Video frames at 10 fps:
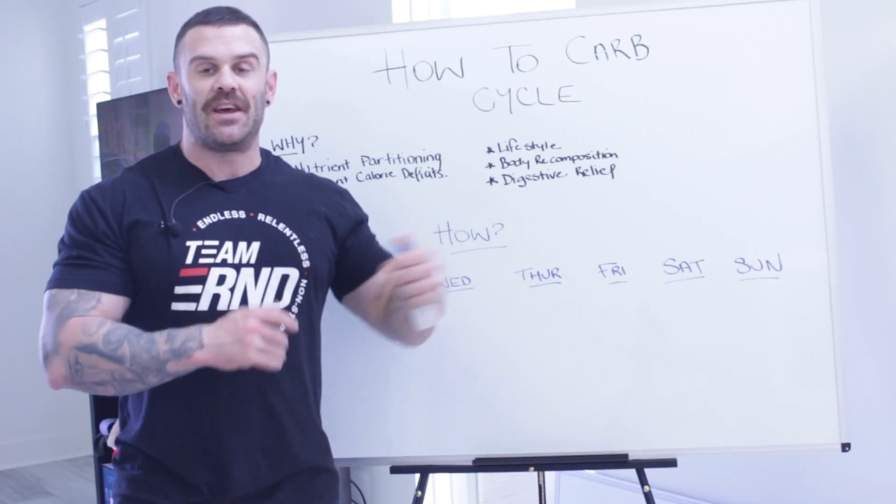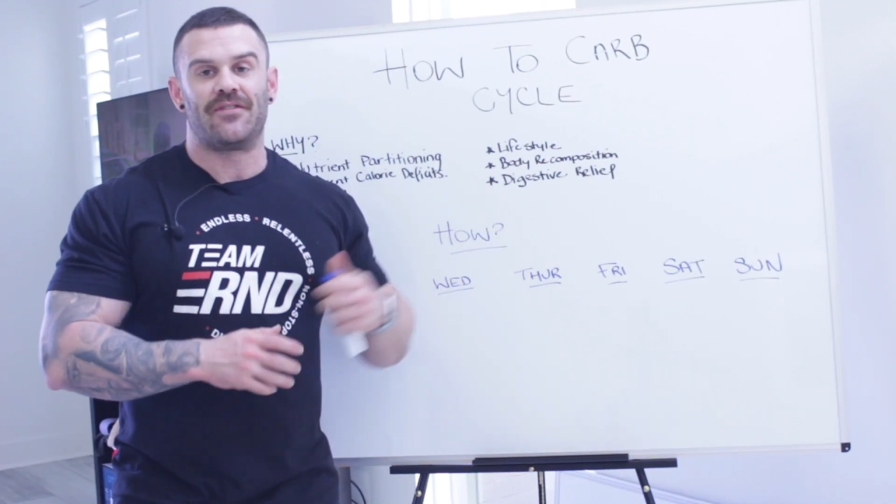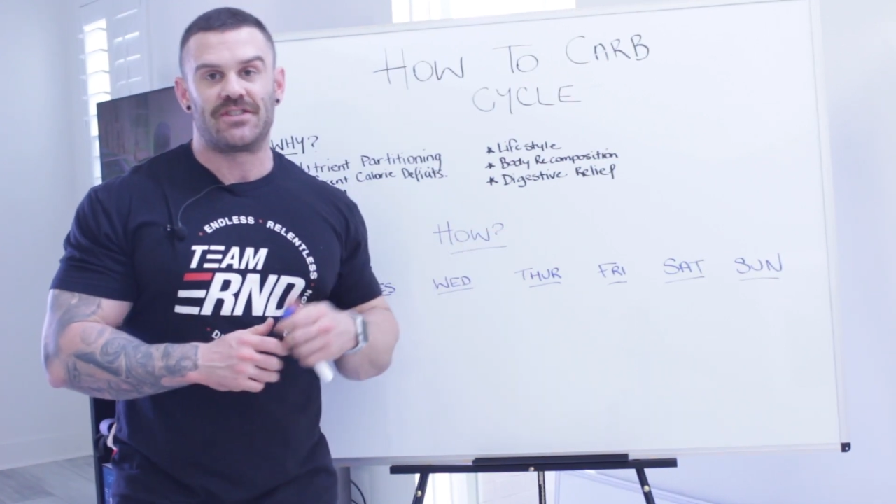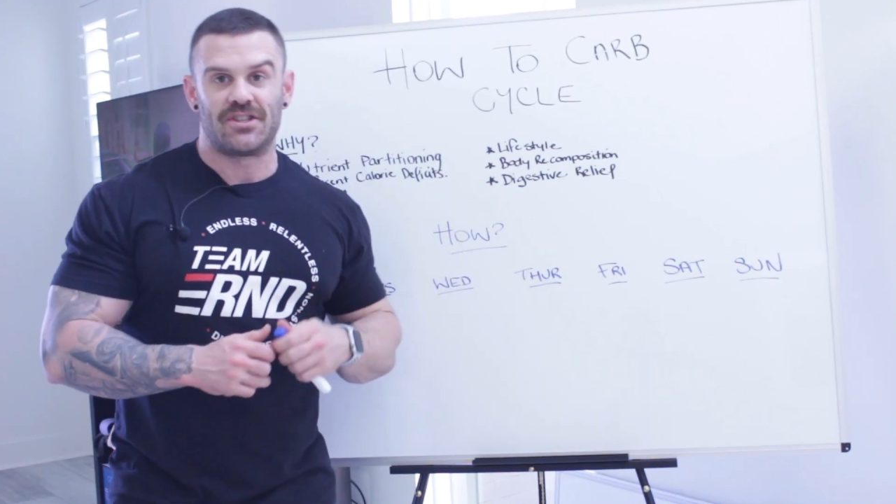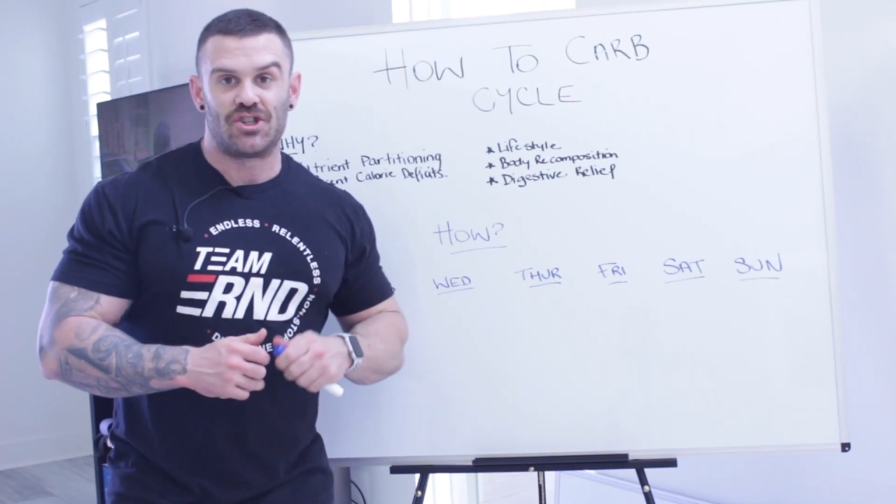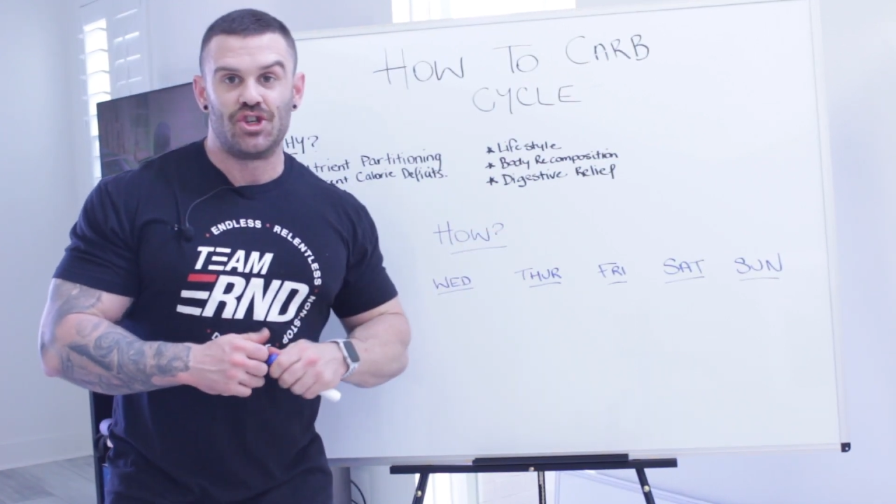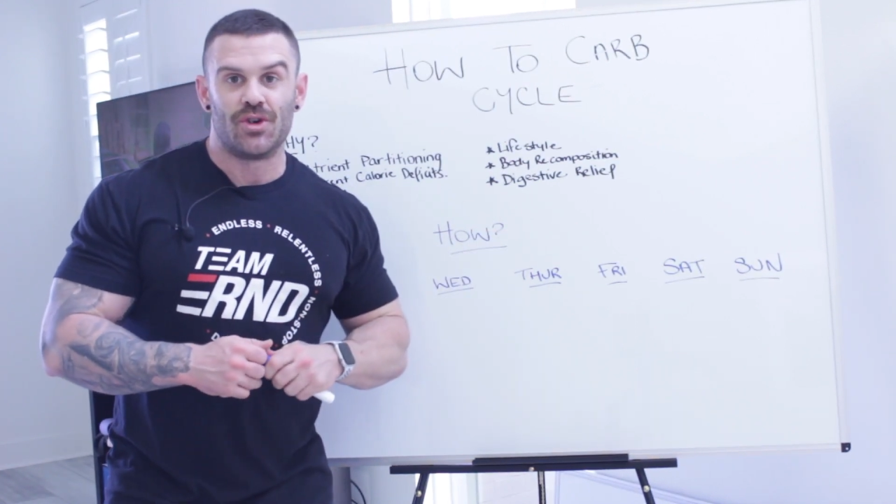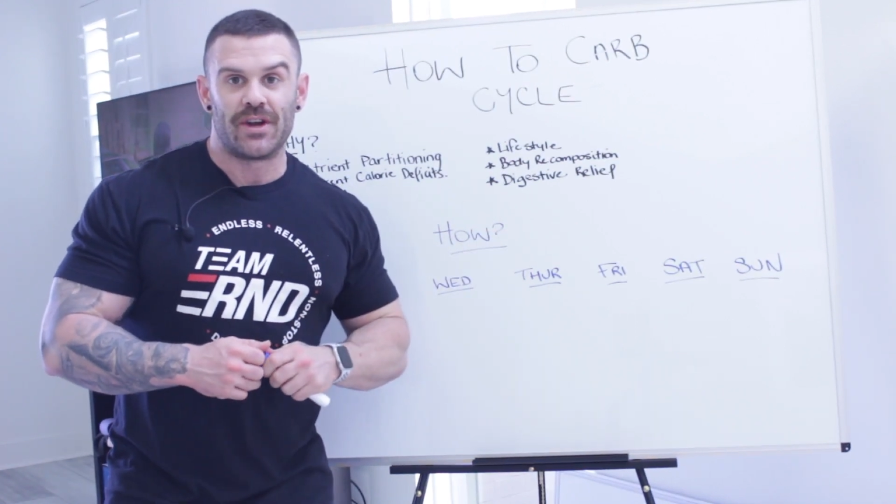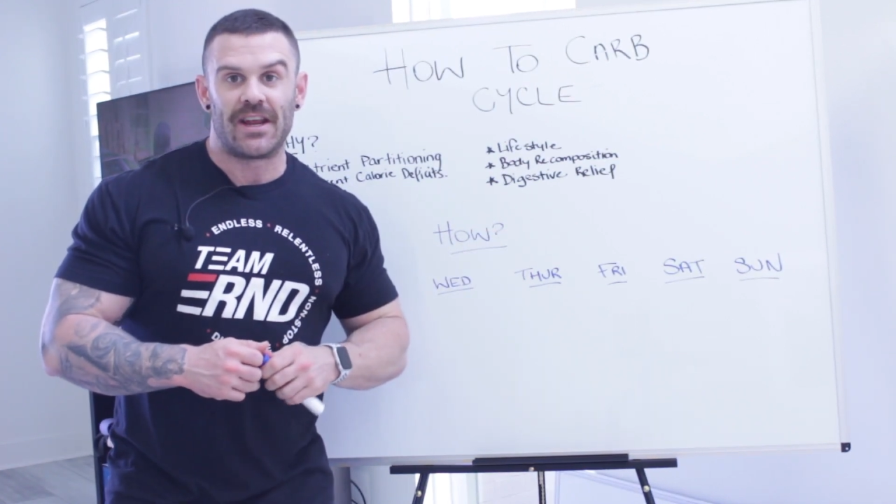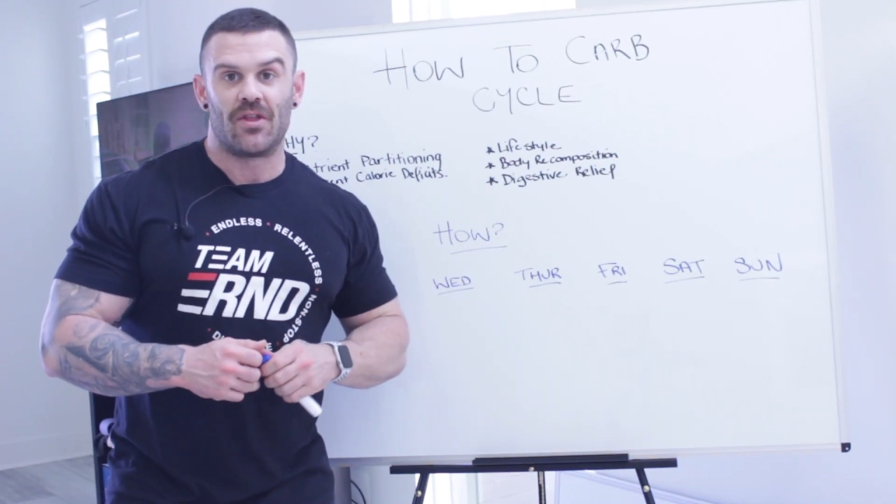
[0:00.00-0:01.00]
deficits
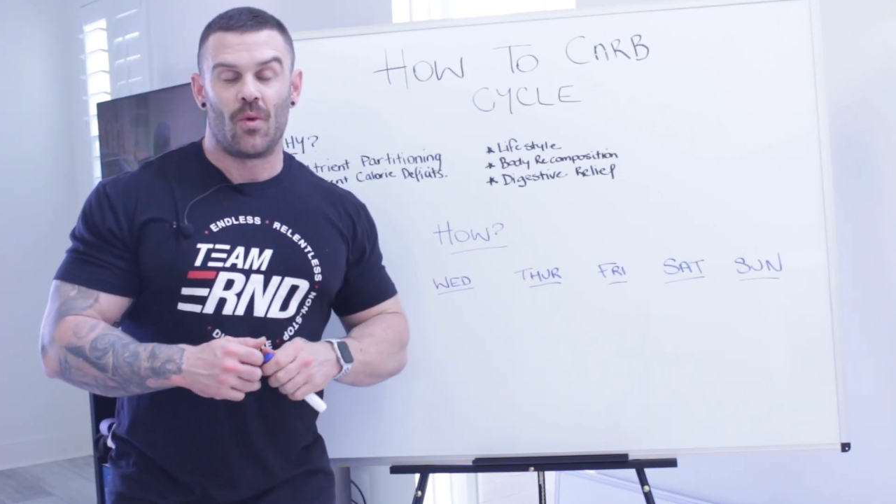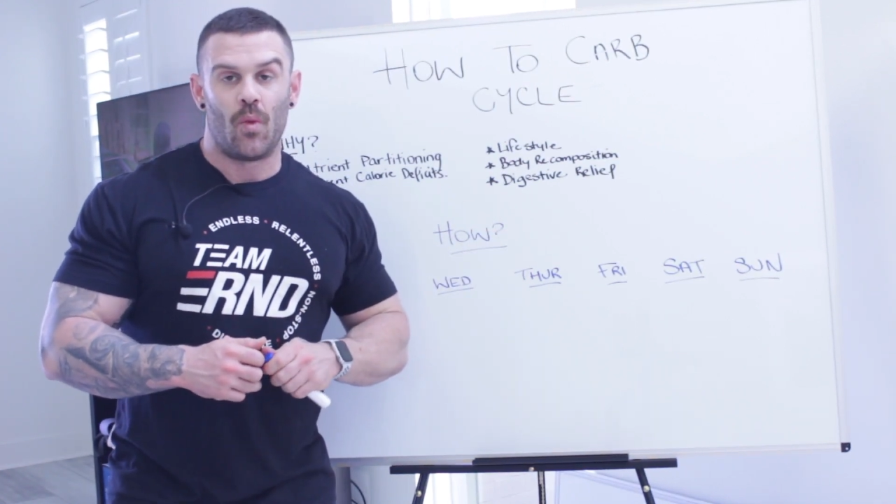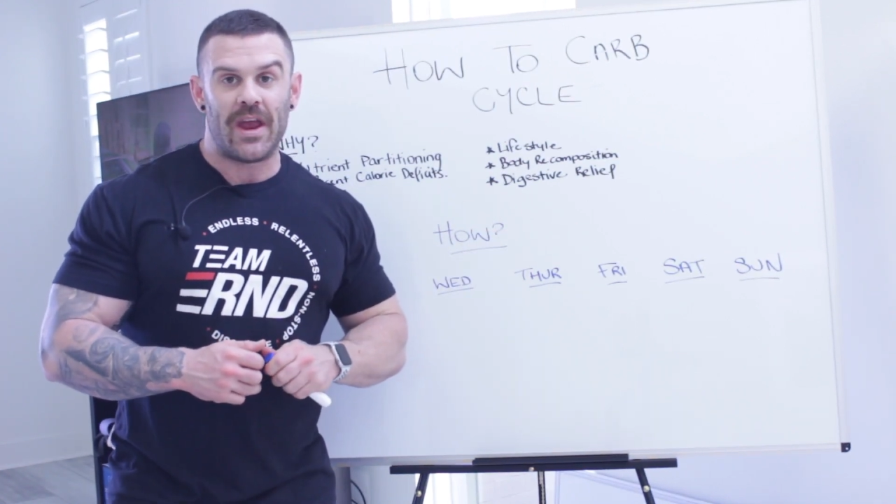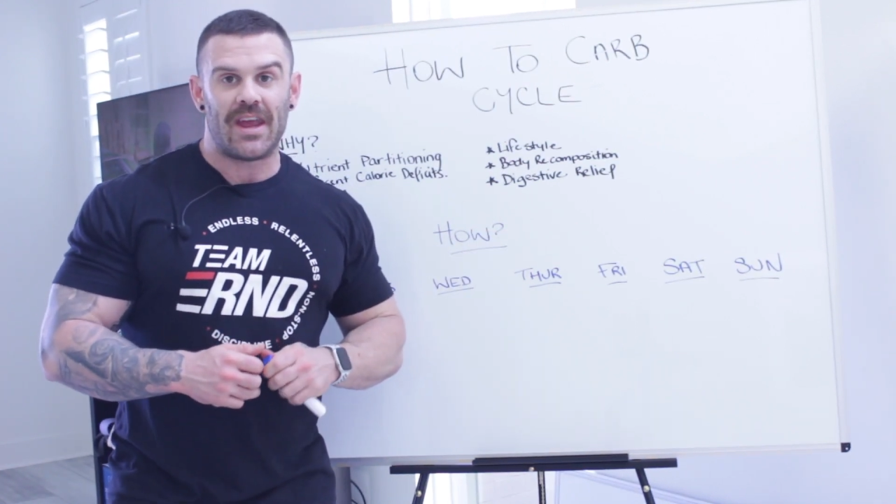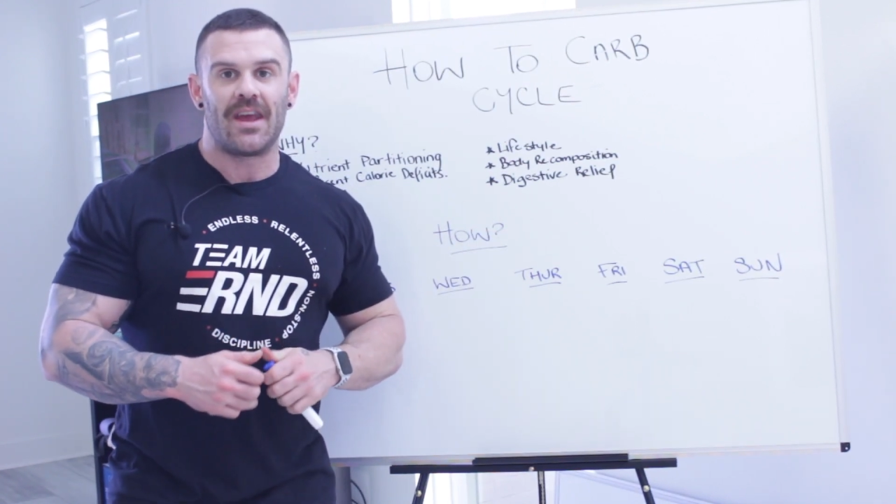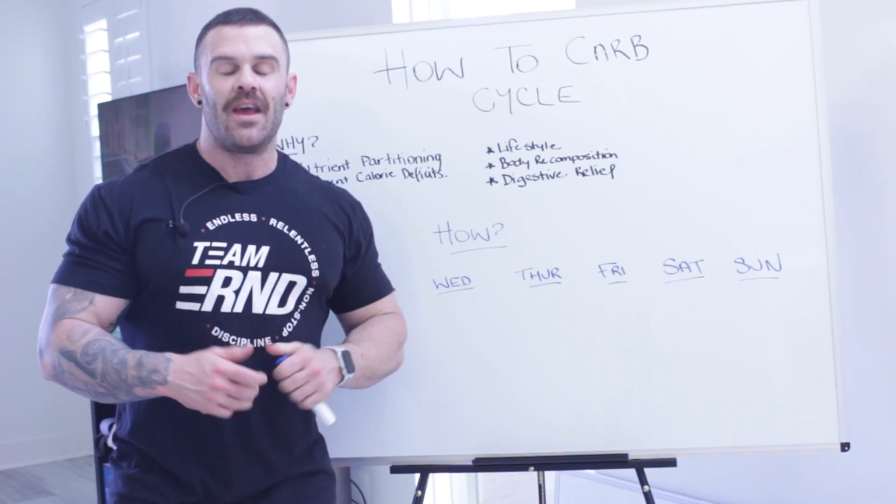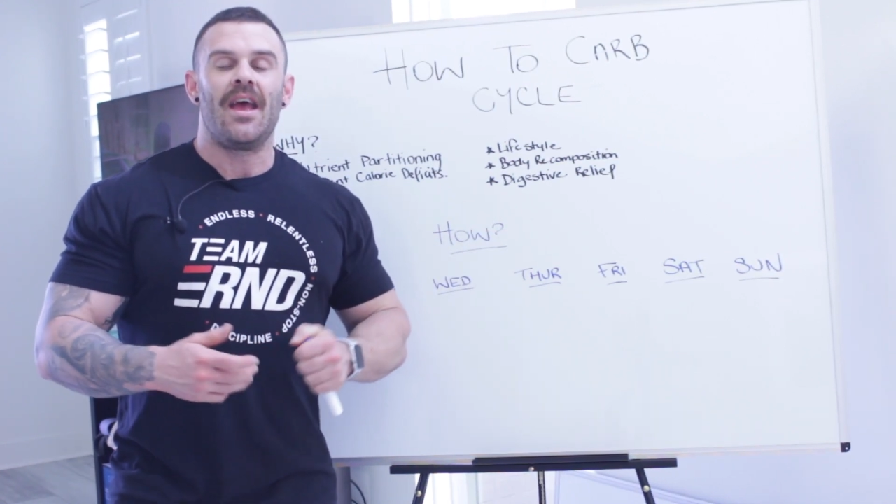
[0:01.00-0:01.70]
during the week,